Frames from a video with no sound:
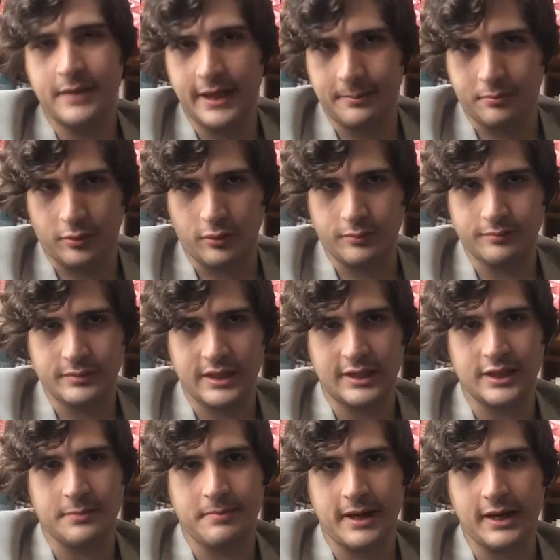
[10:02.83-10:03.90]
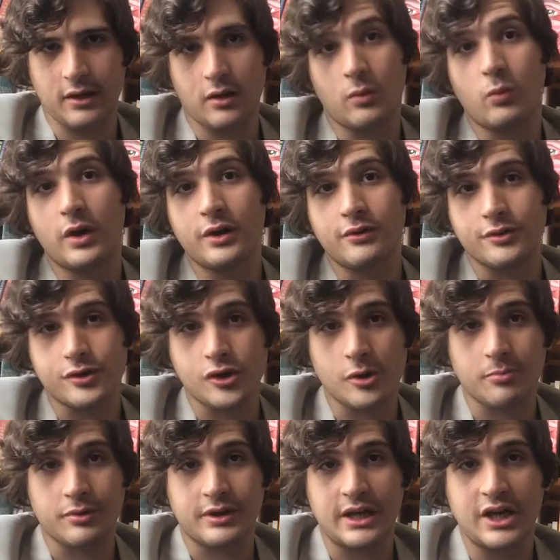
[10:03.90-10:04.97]
people, now depending on what your
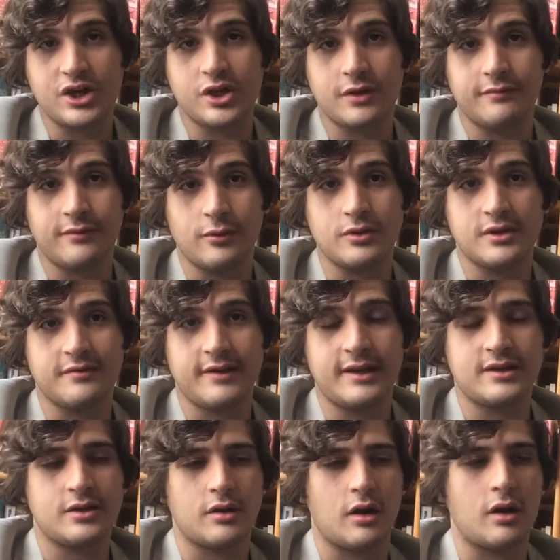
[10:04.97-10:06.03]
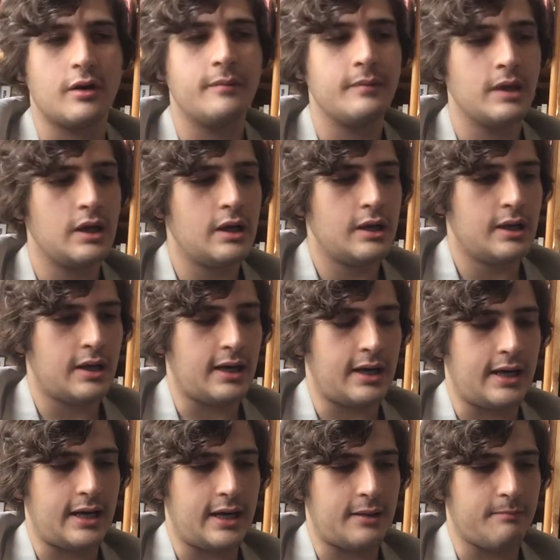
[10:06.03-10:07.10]
interpretation of those events are,
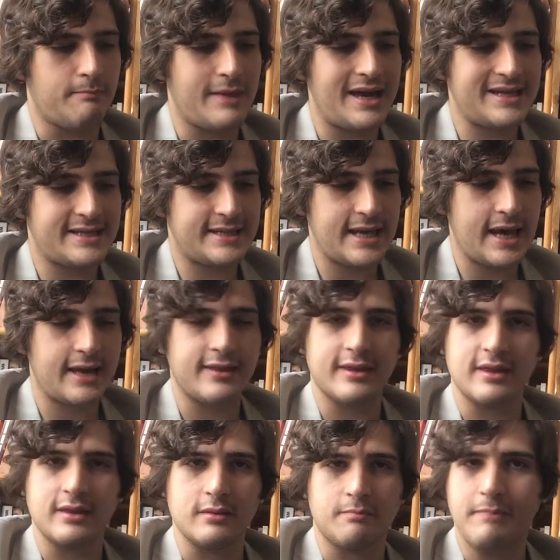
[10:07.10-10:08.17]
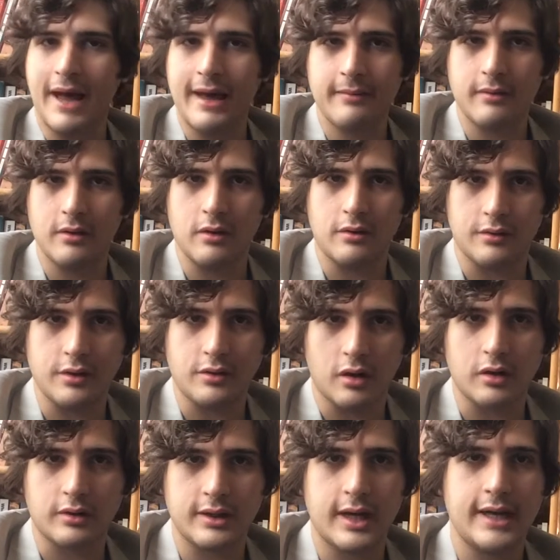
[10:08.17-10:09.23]
uh, may say that Bat, uh, The
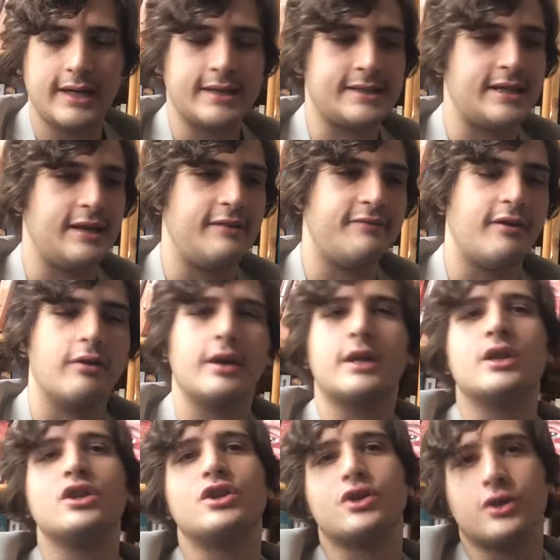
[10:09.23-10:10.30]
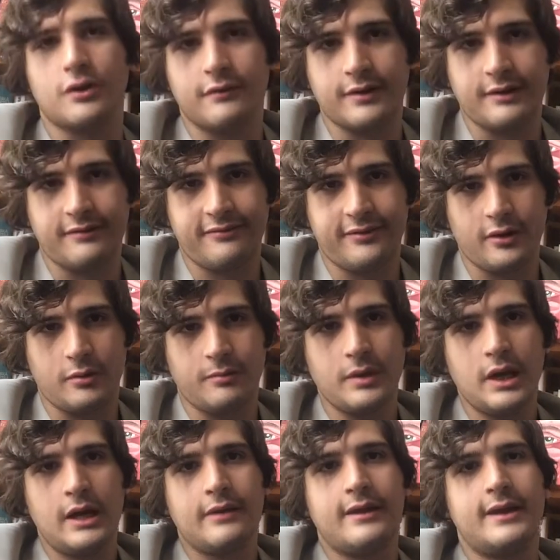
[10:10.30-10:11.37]
Dark Knight is a very conservative film,
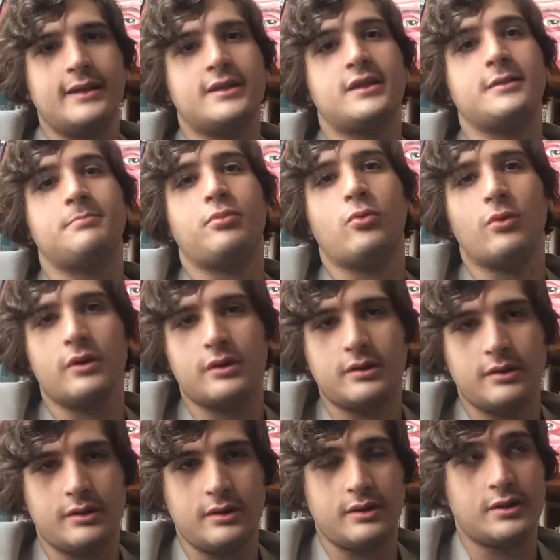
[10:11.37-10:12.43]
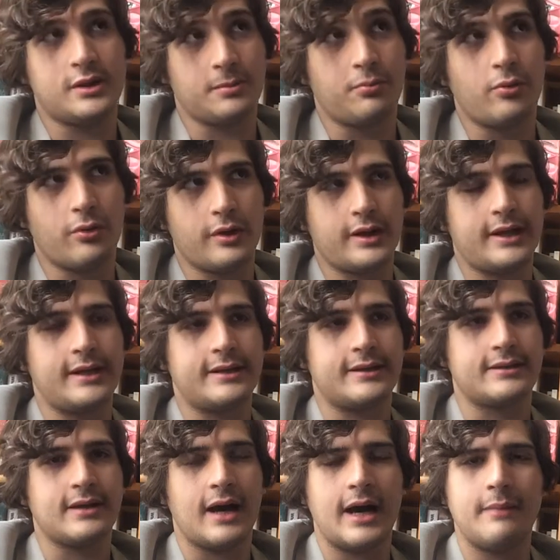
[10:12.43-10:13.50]
that it support, supported at the
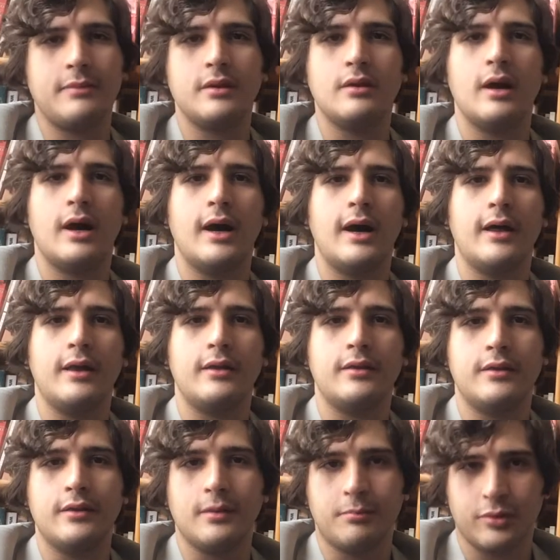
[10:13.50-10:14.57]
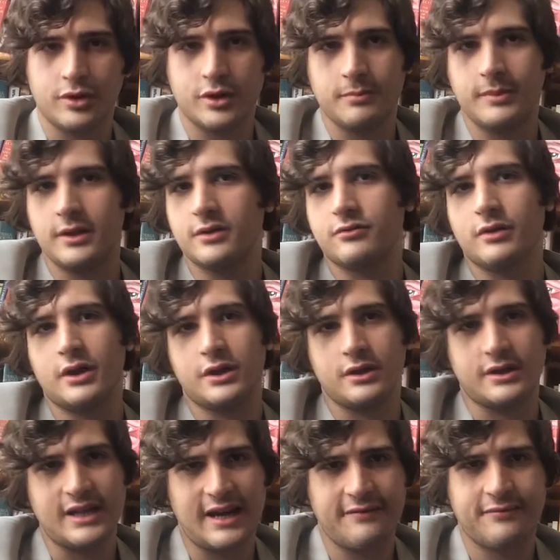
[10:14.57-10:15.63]
time uh, the Bush
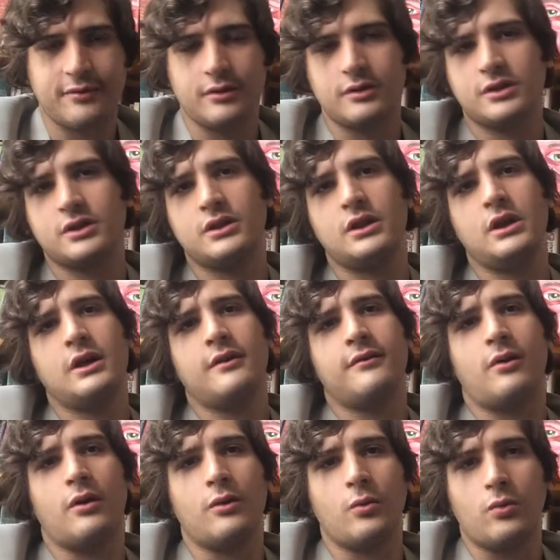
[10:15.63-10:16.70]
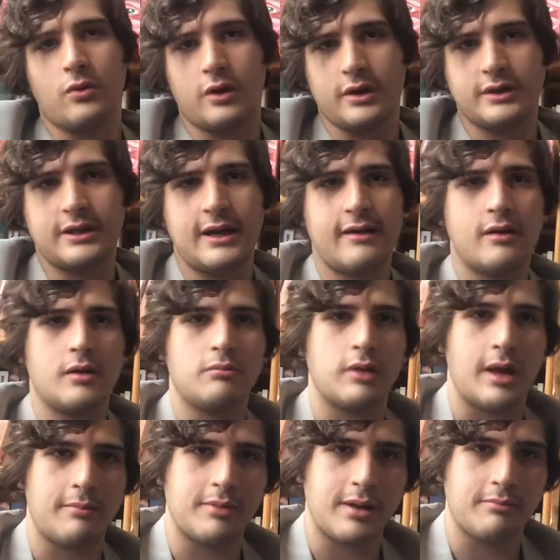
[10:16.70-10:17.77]
administration's efforts on the war on terror,
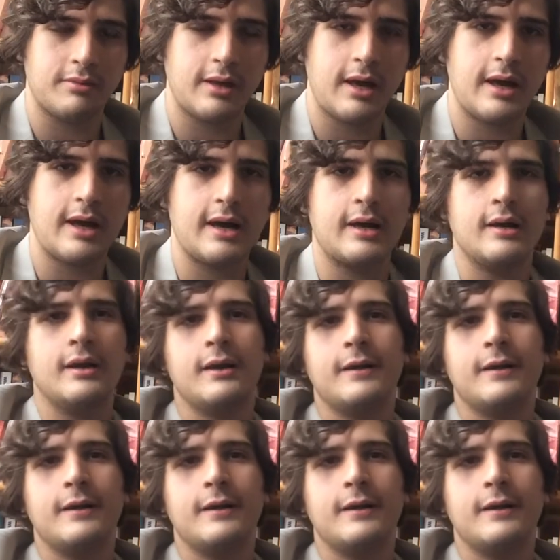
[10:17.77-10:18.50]
blah, blah, blah,